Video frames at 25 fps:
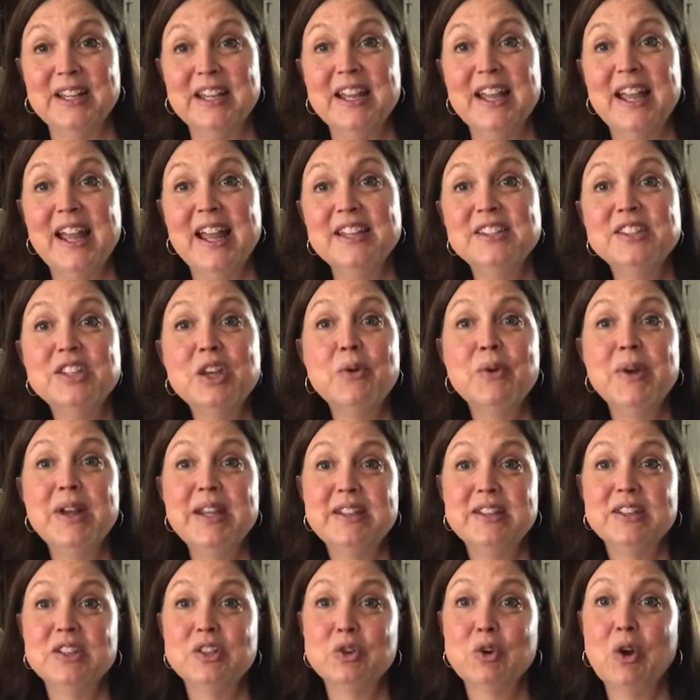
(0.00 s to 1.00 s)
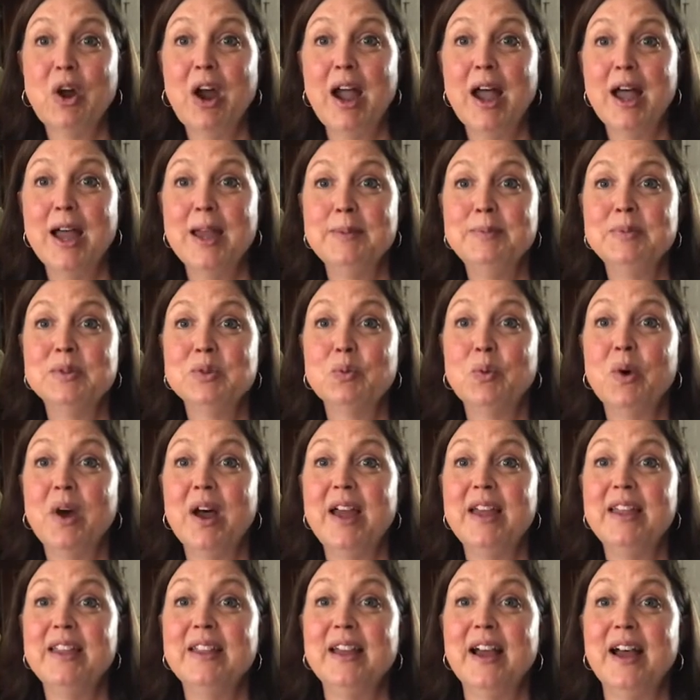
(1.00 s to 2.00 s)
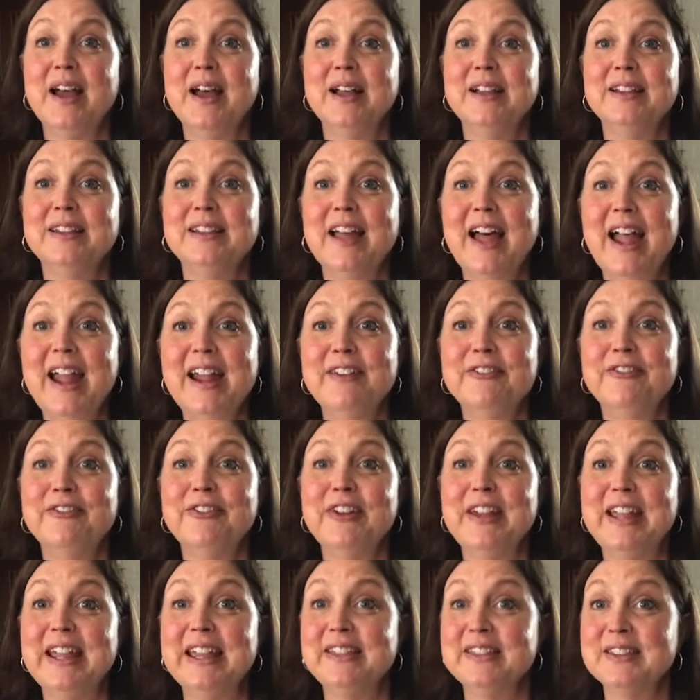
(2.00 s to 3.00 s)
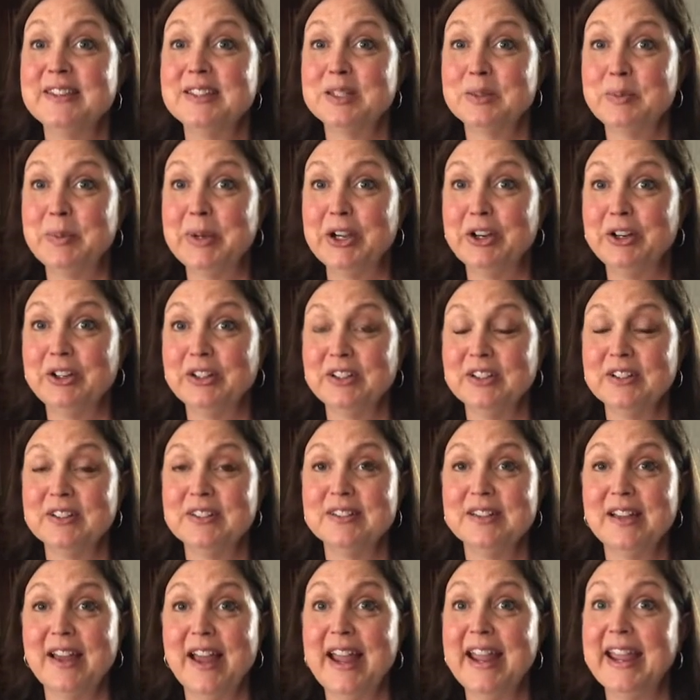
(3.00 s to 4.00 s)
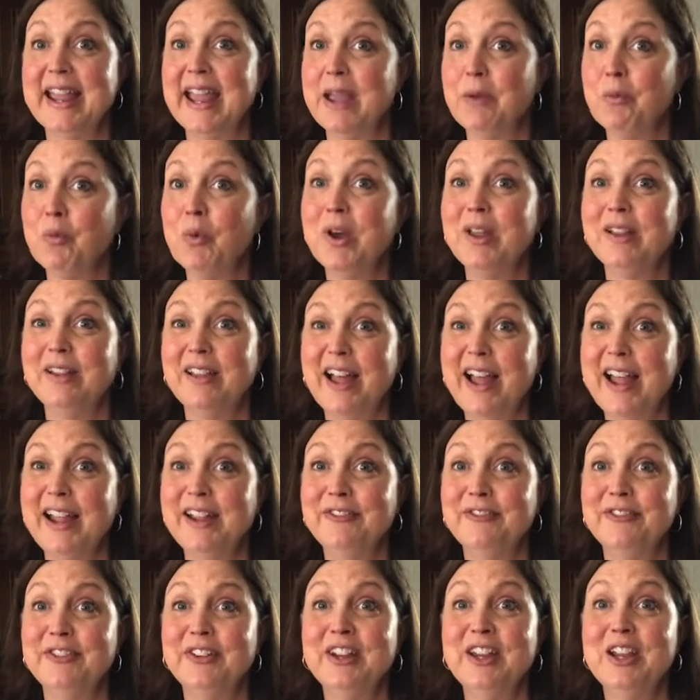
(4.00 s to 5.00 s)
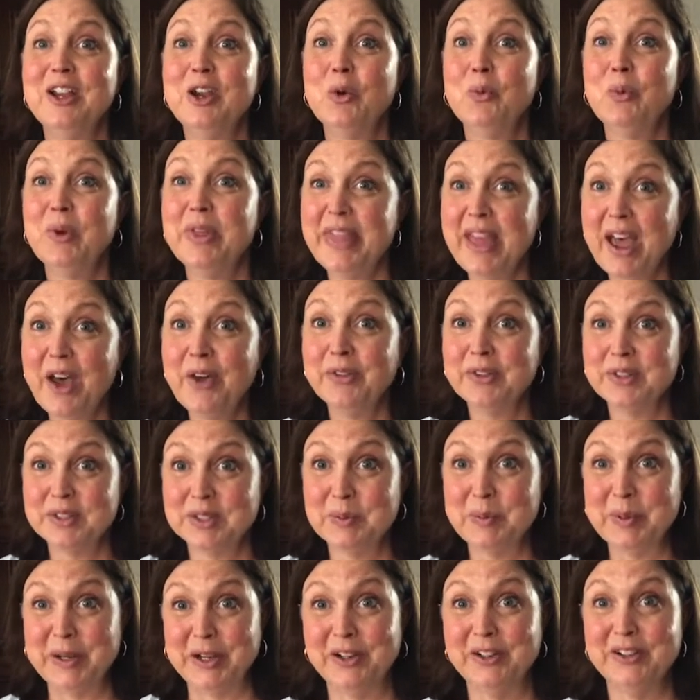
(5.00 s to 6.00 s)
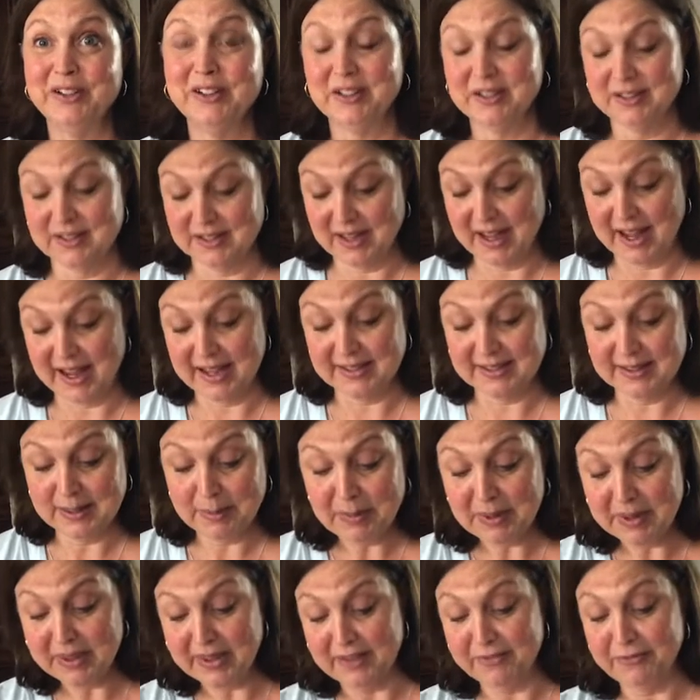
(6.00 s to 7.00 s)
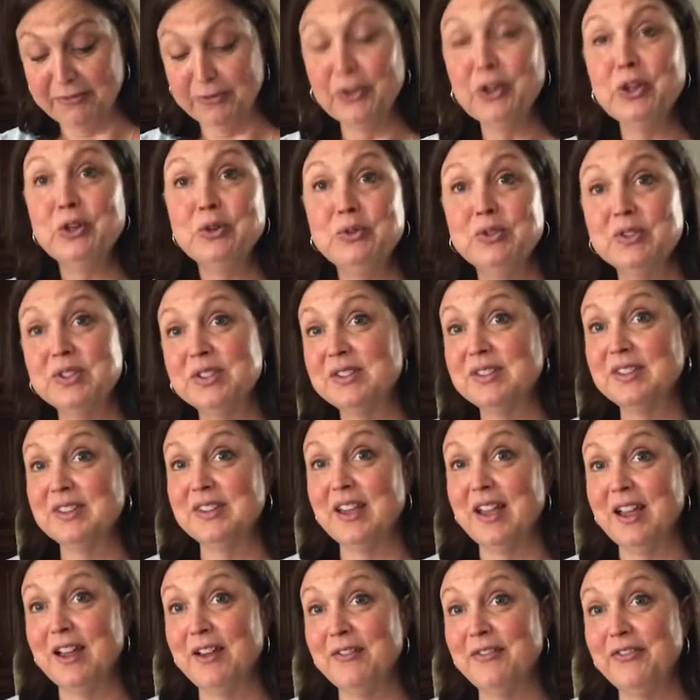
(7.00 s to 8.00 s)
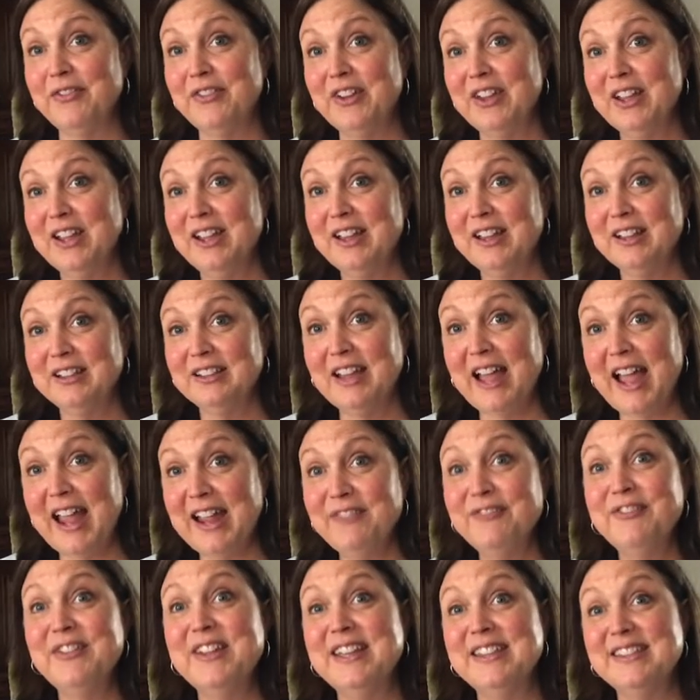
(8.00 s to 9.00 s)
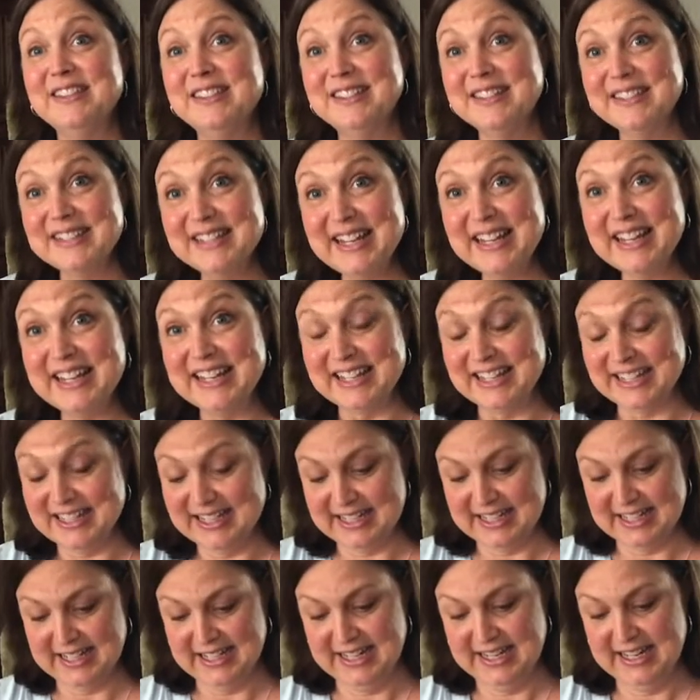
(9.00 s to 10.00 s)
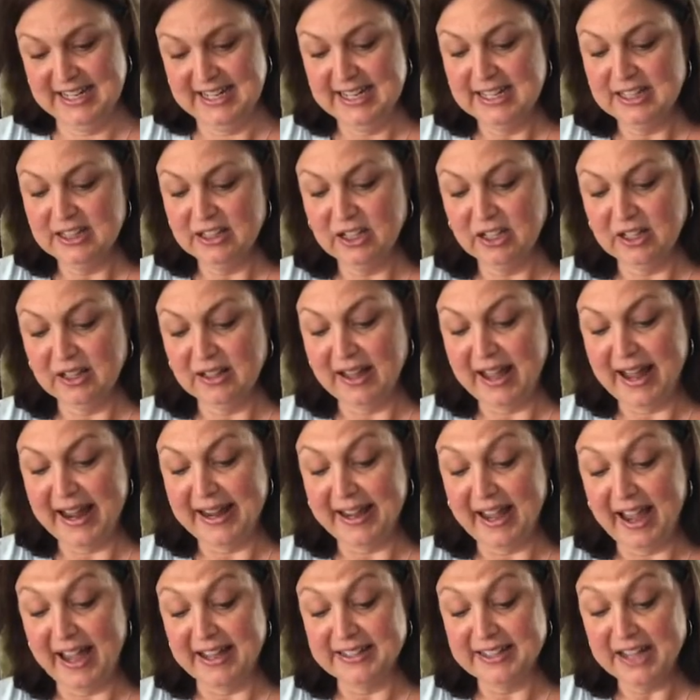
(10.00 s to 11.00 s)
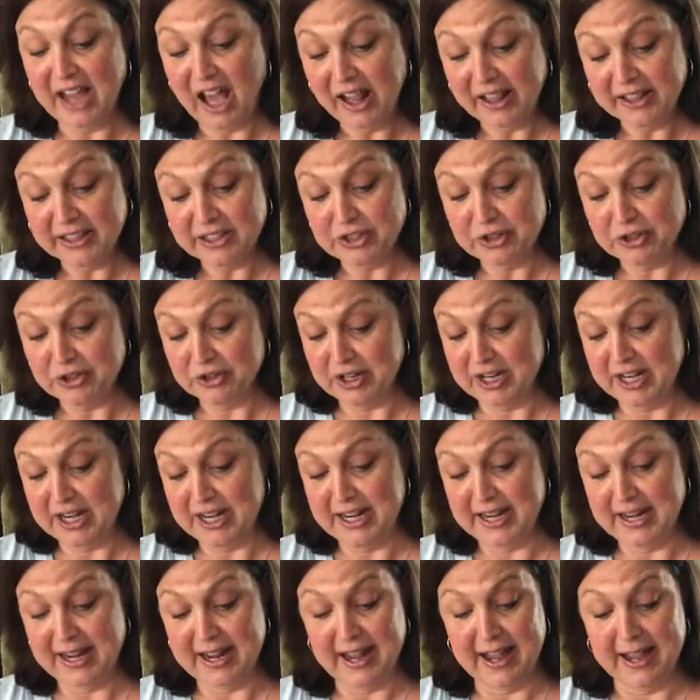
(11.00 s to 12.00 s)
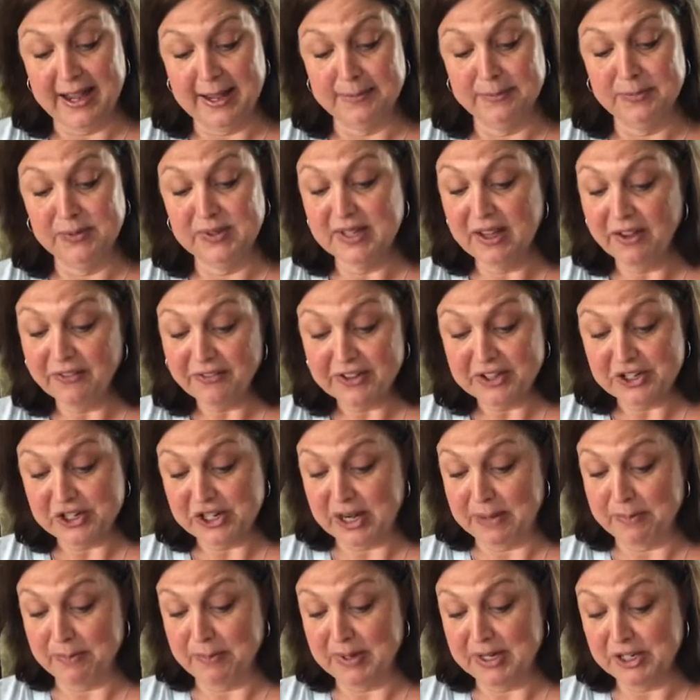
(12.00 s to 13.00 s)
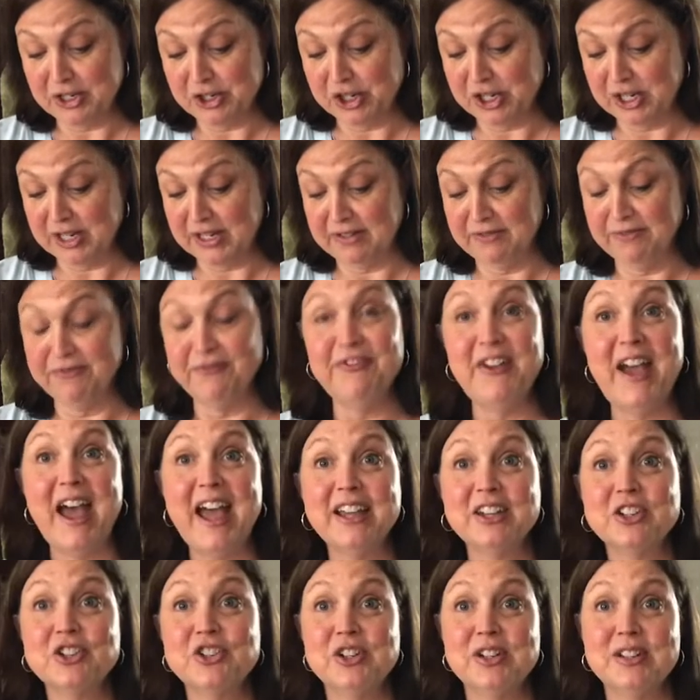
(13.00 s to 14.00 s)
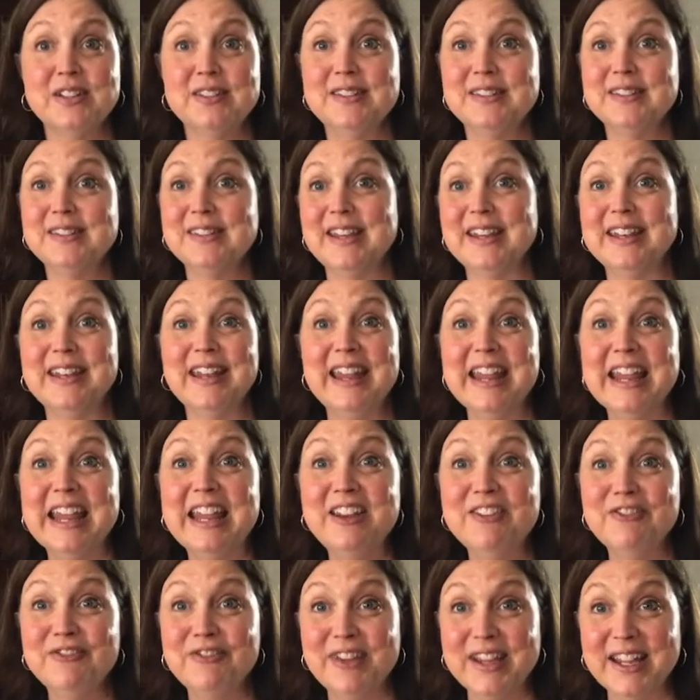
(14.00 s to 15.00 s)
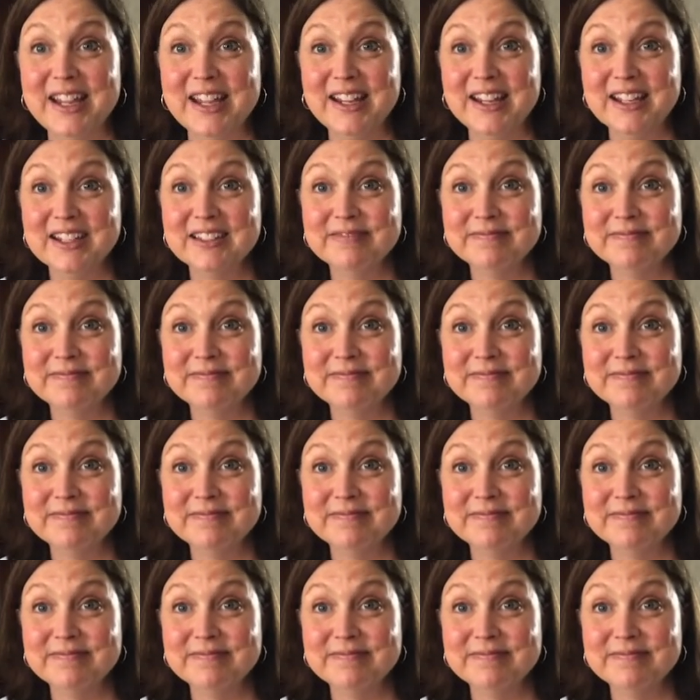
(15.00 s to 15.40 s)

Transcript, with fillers: And so he describes what uh, life in the Spirit looks like and what life without the Spirit looks like. Some of the fruits of life in sin look like idolatry, um, selfish ambition, factions, and envy.